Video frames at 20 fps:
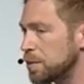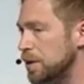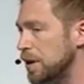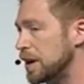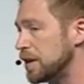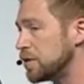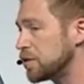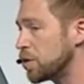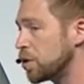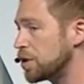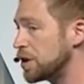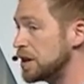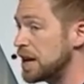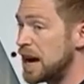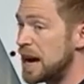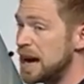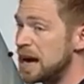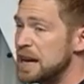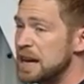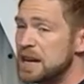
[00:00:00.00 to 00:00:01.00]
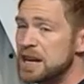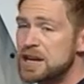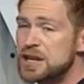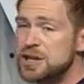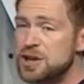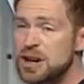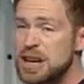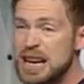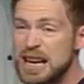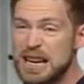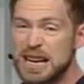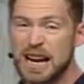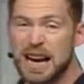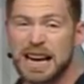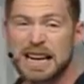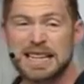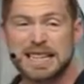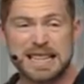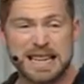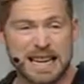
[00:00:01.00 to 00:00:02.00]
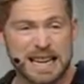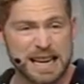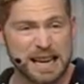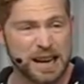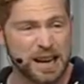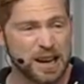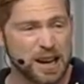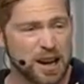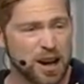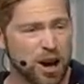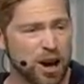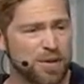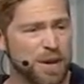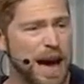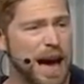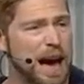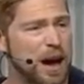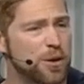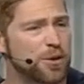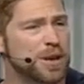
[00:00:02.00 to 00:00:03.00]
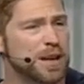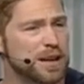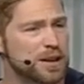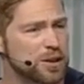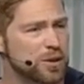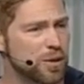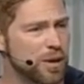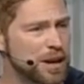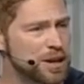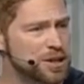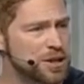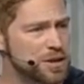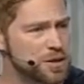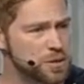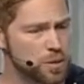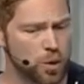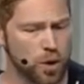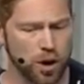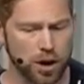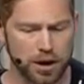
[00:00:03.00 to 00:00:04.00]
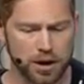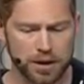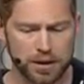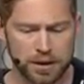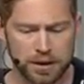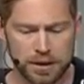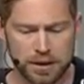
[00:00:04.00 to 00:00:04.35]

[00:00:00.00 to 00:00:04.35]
Play Store today so you can get an idea of how the integrations work.